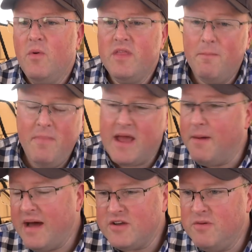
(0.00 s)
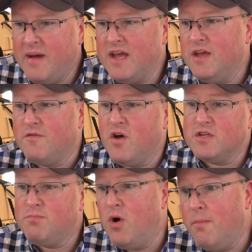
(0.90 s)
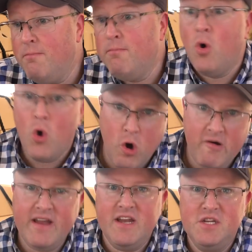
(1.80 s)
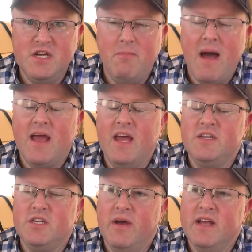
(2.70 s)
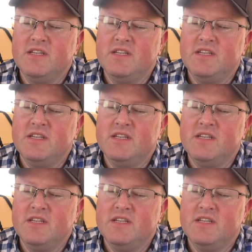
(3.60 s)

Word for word: with a bigger battery bank, you've got to put more energy back into it.